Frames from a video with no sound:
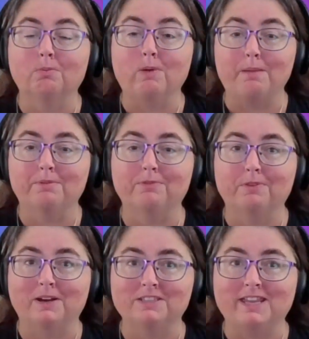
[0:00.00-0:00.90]
a web
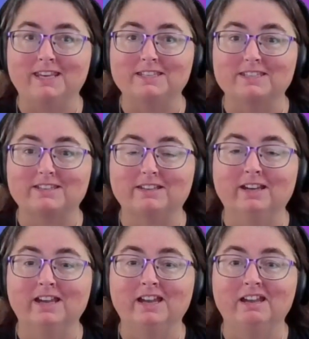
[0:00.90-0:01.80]
front end.
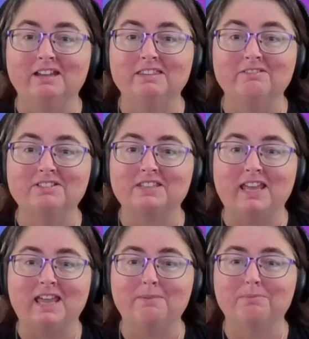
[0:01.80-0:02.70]
There is an
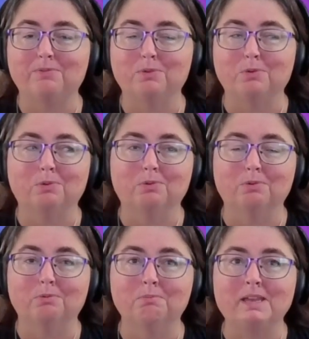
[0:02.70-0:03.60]
app
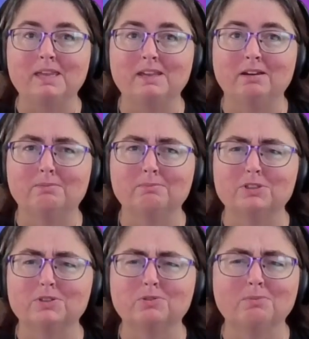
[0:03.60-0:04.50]
for me. I'm
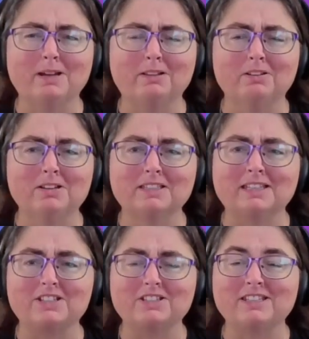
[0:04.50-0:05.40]
sure my clients
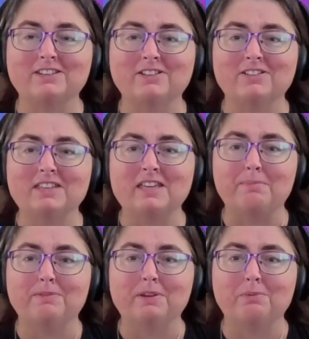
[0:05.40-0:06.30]
can actually download the
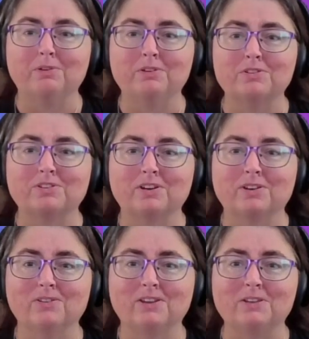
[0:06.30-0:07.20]
app if they want and try
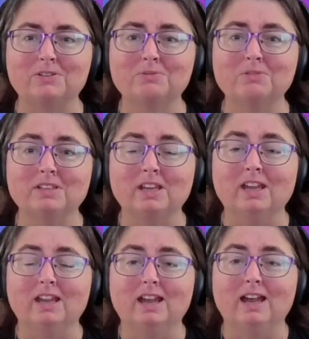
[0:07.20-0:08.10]
and log into it.
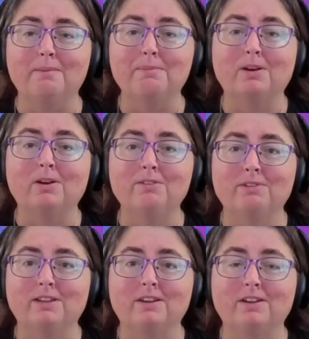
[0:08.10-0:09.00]
But I
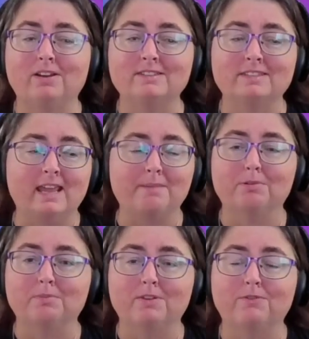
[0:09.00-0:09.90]
run it as an app
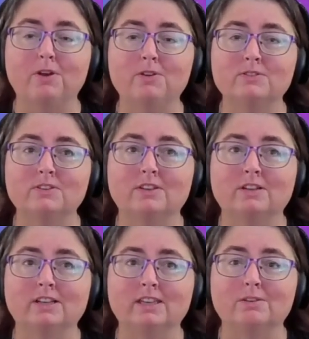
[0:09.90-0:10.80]
on my phone so that
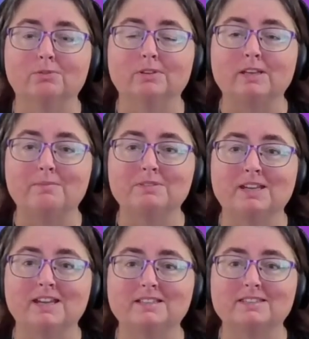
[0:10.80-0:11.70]
I get all the
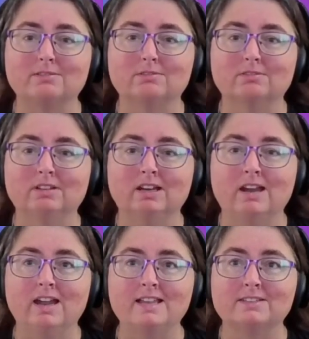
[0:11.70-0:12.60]
updates
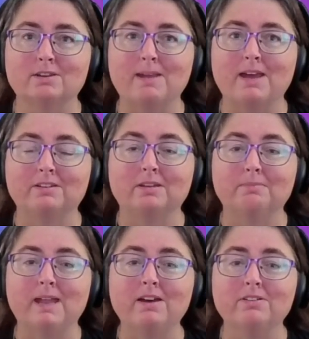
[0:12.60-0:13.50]
as I'm out and
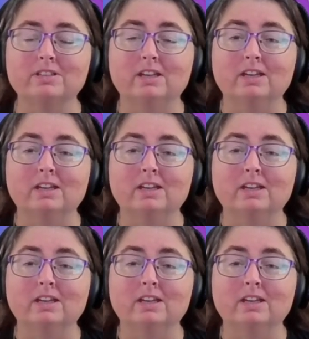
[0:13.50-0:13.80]
about.